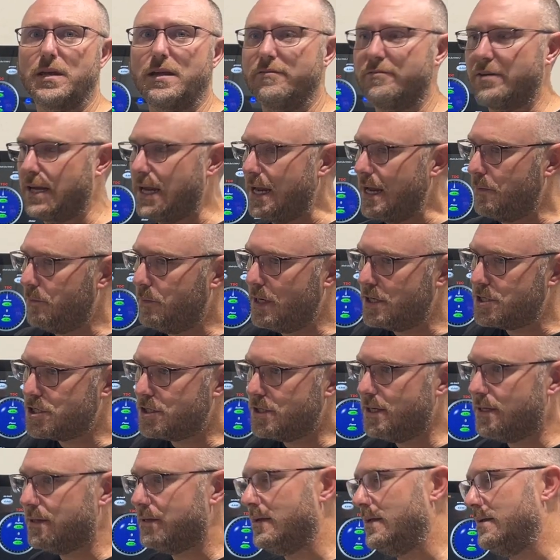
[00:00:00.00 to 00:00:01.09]
If I can't measure
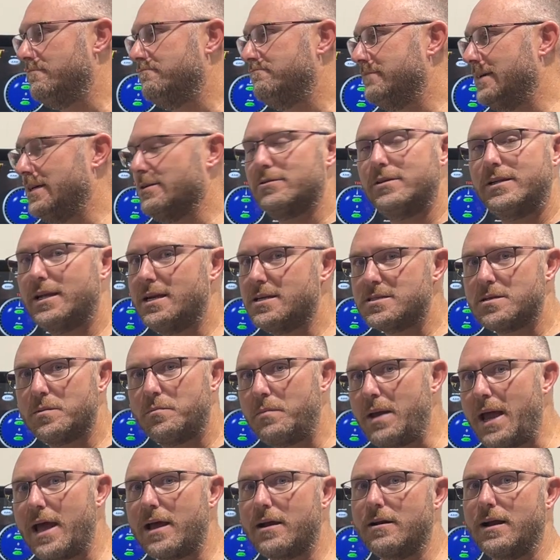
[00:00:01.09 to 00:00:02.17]
it, then it really doesn't
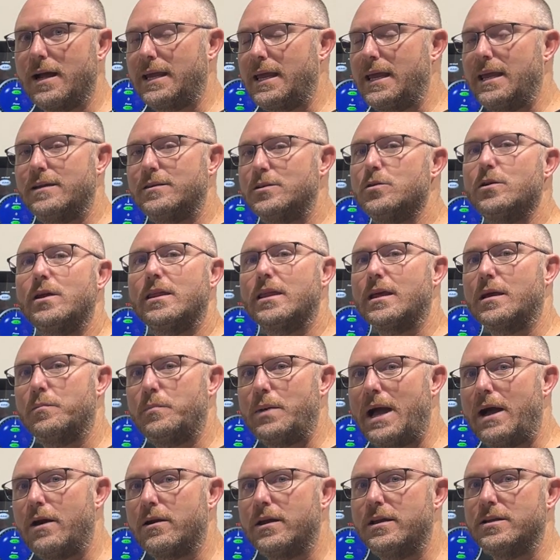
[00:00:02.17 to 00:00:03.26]
matter. I can't do anything
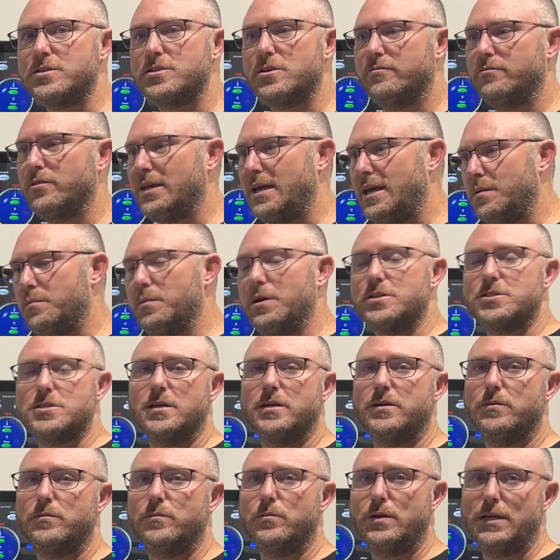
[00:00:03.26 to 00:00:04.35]
about it. So if we can't measure
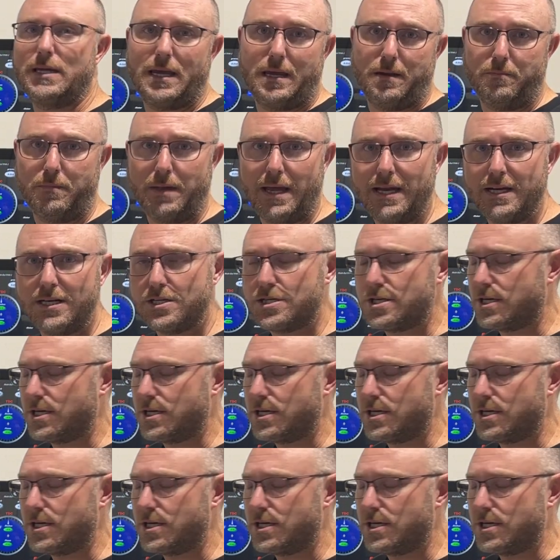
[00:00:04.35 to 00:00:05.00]
it, we can't manage